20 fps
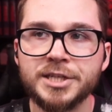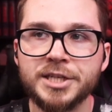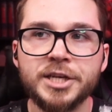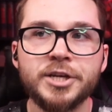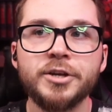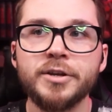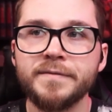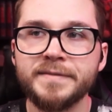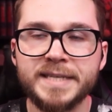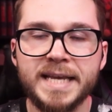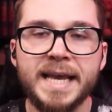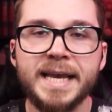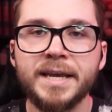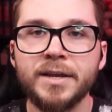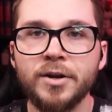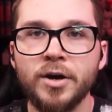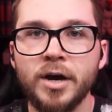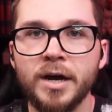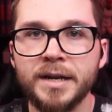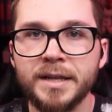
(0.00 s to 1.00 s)
She could have
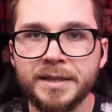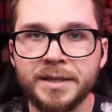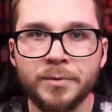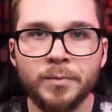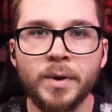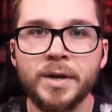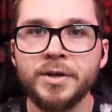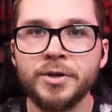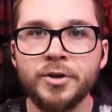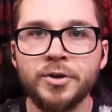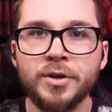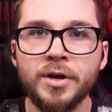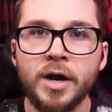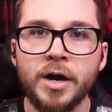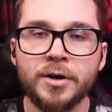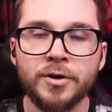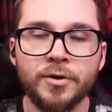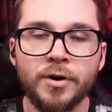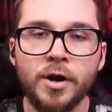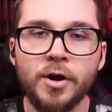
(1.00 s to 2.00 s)
taken on the one dude
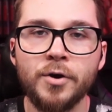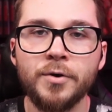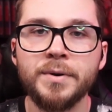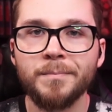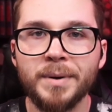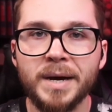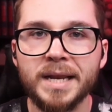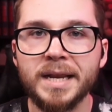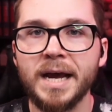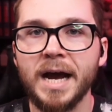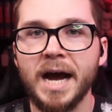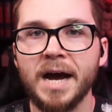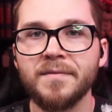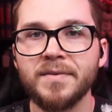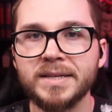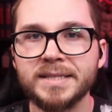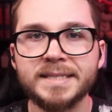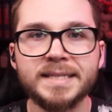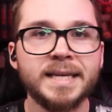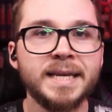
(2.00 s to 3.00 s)
on her own, but
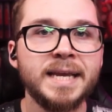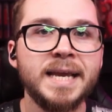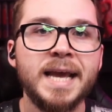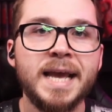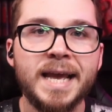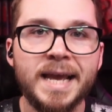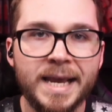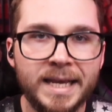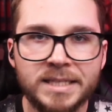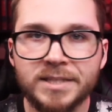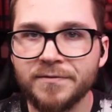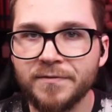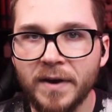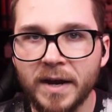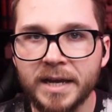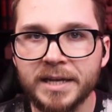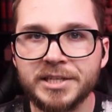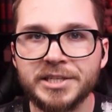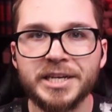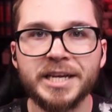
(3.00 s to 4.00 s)
obviously he's a
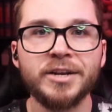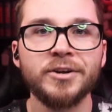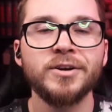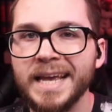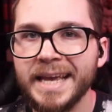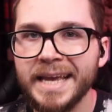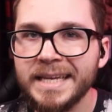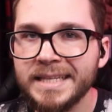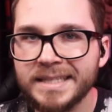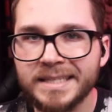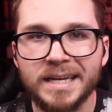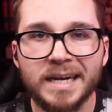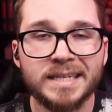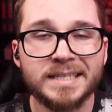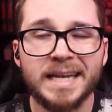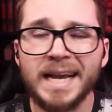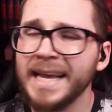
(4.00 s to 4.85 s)
fucking cheater. He sucks.